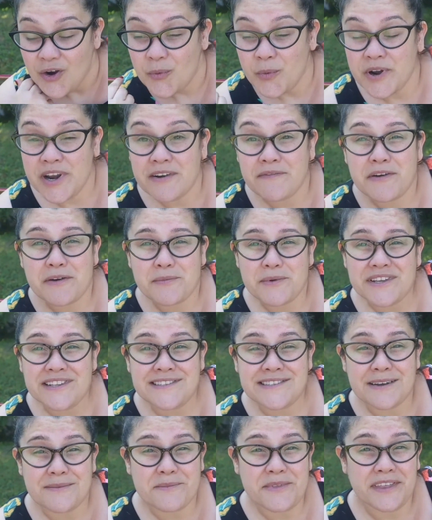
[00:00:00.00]
whenever I read
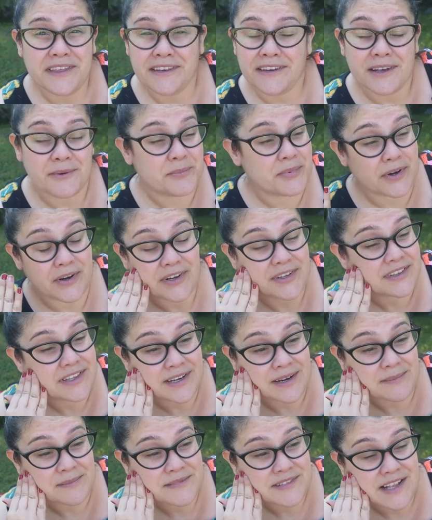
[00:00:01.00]
something in a book
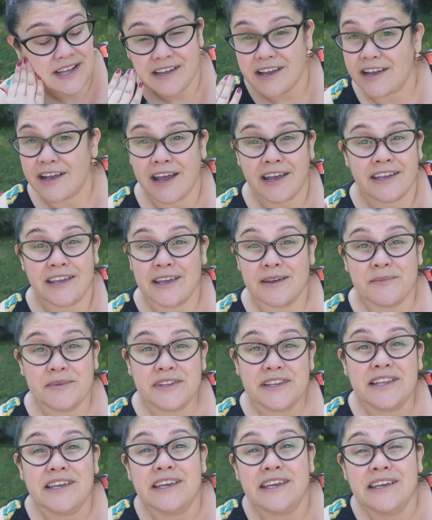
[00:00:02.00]
that I'm like, I can't
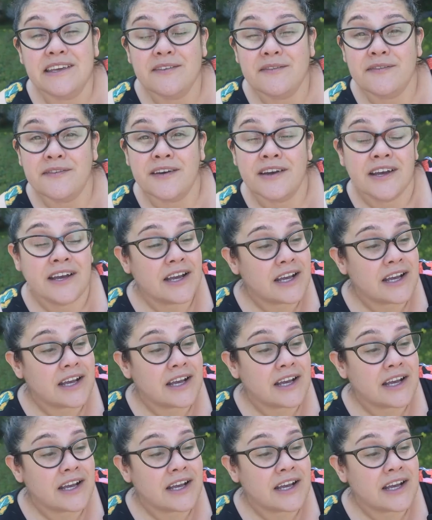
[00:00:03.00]
believe